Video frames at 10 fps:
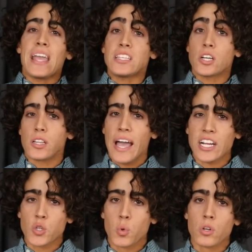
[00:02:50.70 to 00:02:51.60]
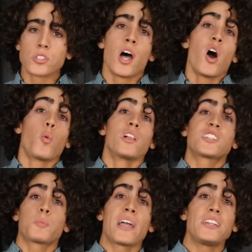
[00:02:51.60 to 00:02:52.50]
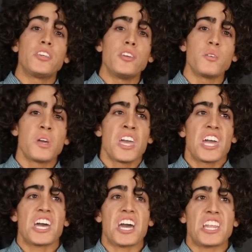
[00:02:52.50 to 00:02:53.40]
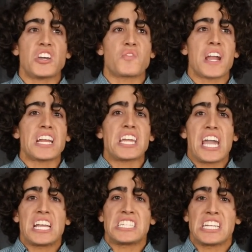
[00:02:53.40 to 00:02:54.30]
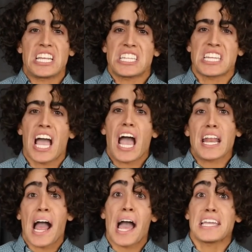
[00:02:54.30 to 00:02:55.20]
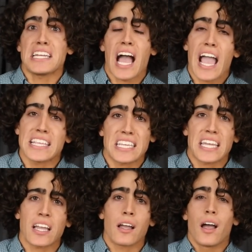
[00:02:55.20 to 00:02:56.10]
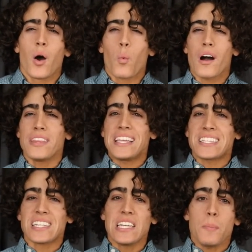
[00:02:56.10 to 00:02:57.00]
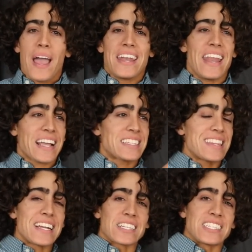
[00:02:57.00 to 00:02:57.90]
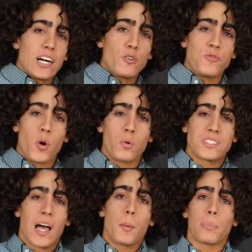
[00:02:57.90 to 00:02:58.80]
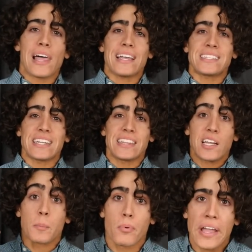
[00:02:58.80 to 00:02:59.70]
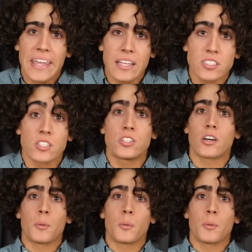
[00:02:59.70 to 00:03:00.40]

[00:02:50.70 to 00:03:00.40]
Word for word: intellectuals will explain to you, ah, the radiation is non-ionizing, while they sleep next to their cell phones, blasting their brains to